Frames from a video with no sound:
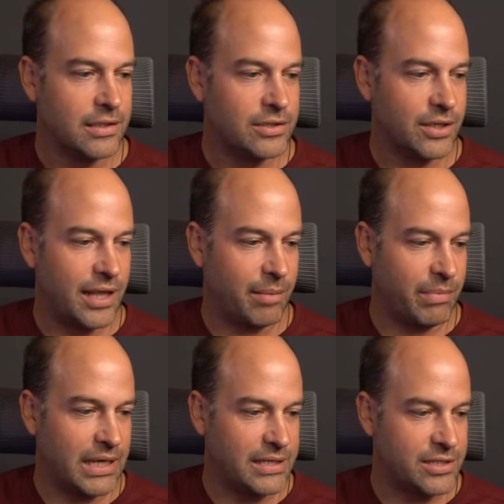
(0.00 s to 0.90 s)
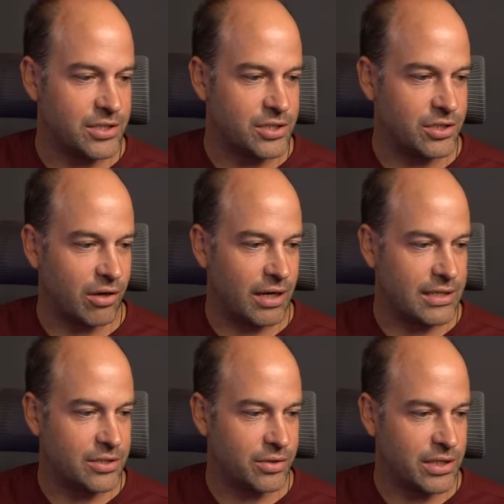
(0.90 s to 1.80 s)
So that means the
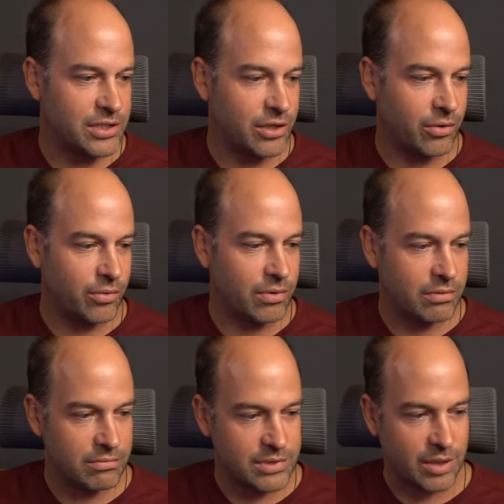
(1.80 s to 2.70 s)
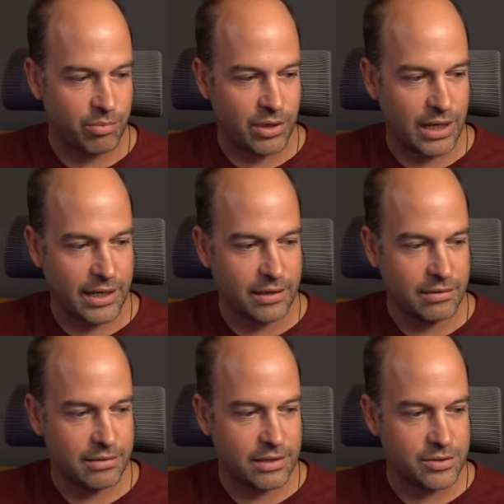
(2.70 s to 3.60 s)
style is on its own separate layer,
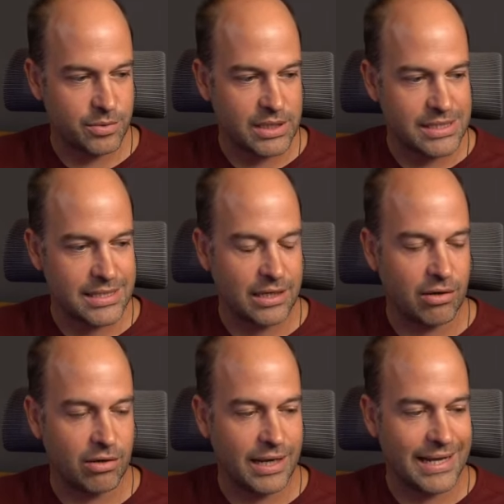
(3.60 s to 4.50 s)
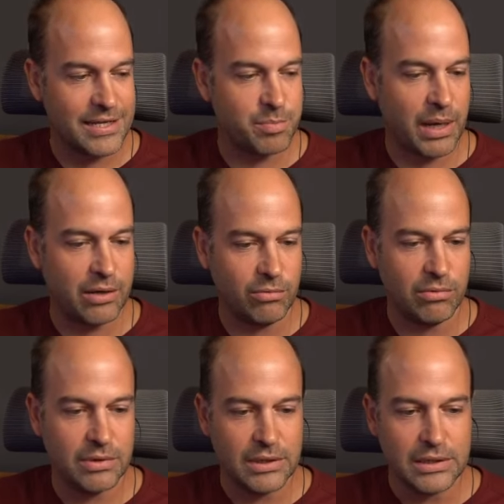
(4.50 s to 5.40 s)
as we can see in our layers
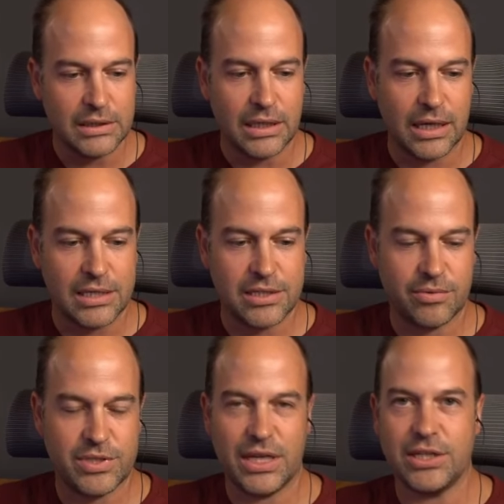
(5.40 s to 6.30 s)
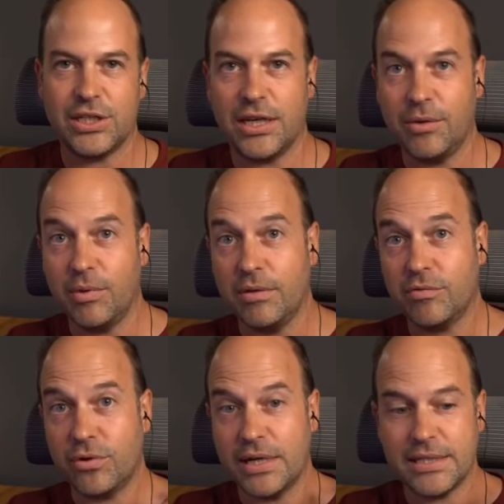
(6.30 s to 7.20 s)
panel. So essentially
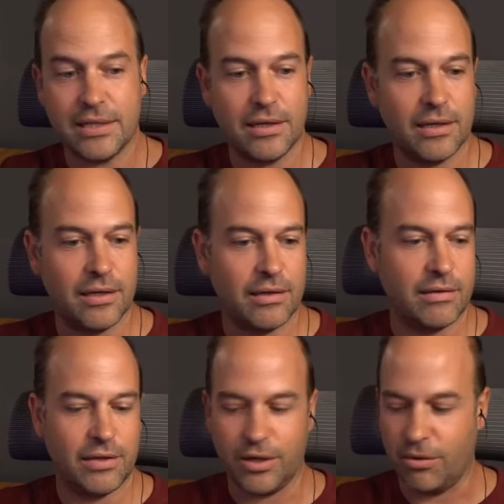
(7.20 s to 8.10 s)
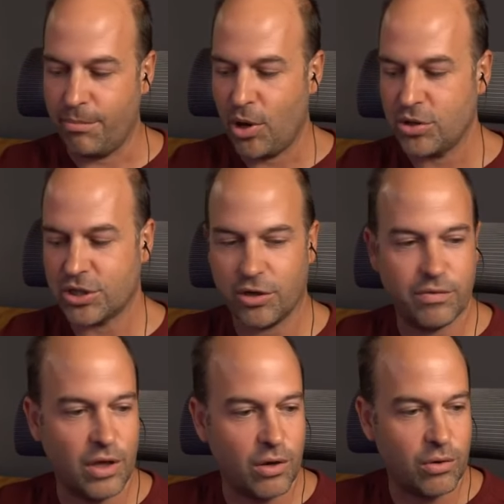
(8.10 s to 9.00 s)
we've created a mask
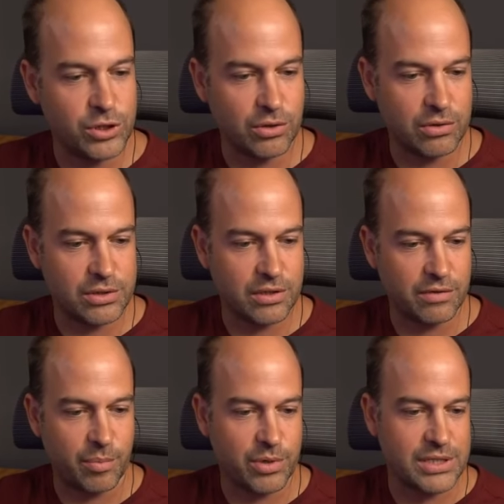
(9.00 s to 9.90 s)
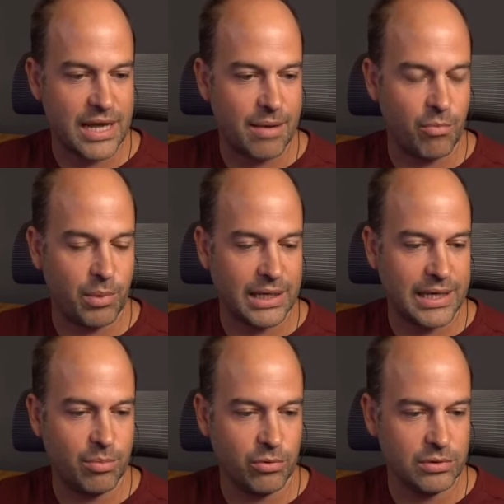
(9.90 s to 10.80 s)
over the whole shot. So if I press M on my
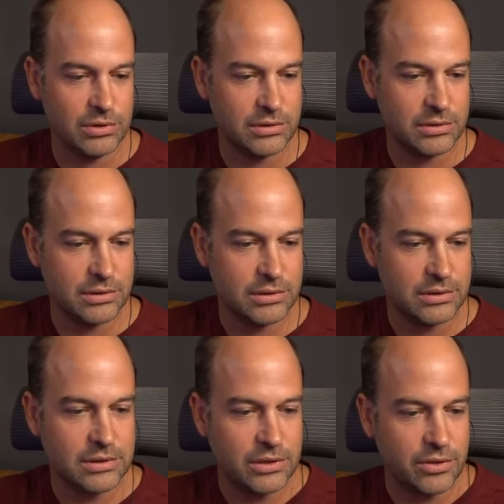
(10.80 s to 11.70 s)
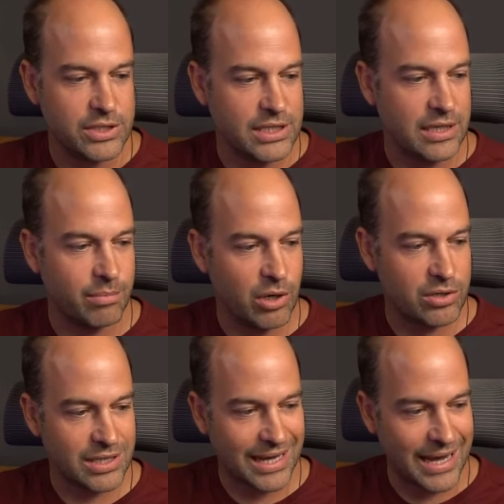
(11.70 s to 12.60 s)
keyboard, you can see the
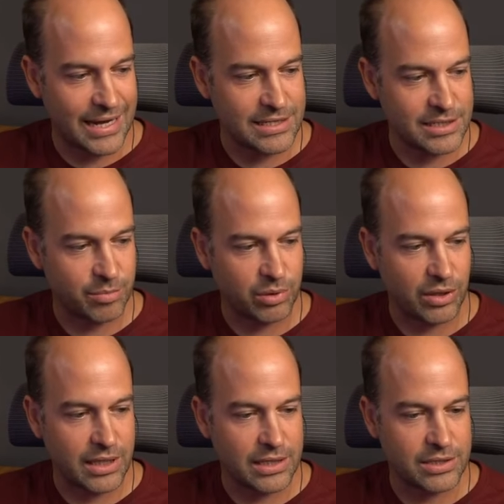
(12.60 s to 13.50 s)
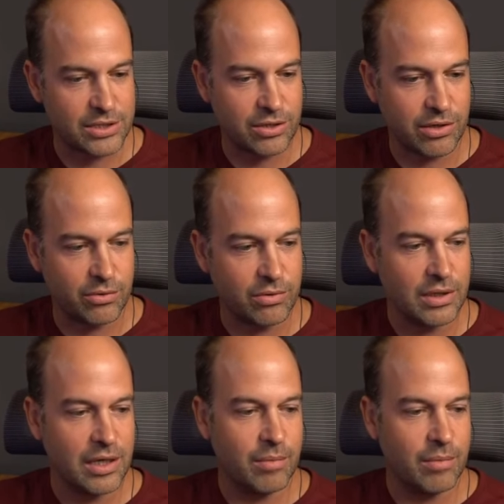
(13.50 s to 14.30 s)
mask and it's applied that style.